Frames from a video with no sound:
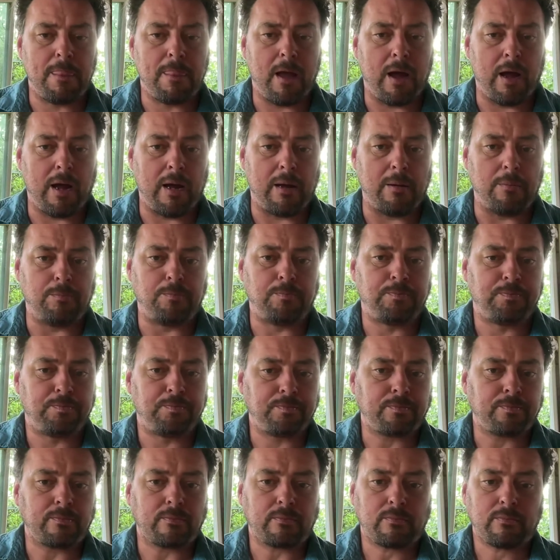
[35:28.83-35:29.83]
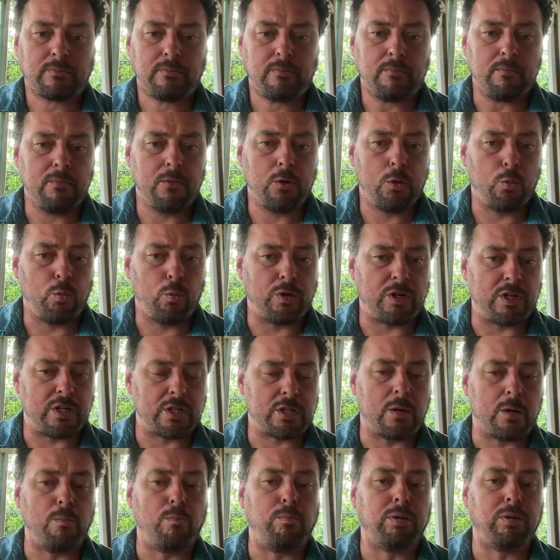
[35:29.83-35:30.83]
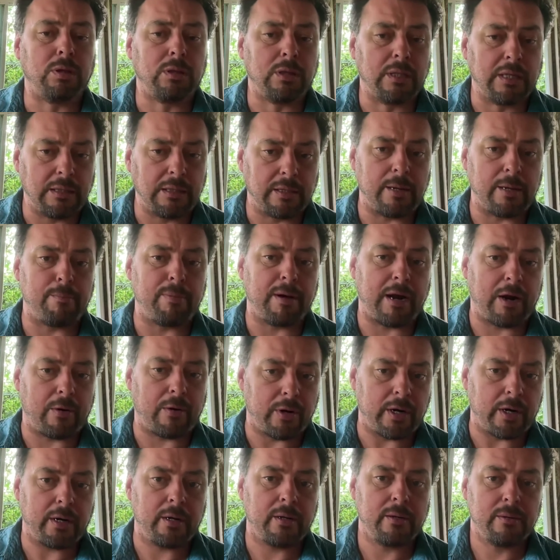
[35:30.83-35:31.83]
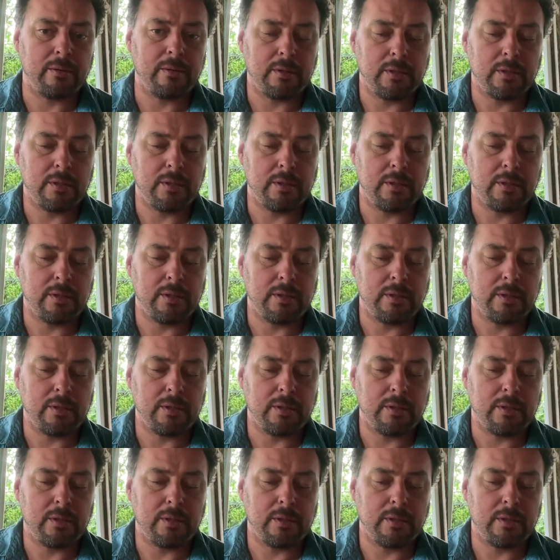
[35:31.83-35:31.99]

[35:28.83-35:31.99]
um, which is completely empowering.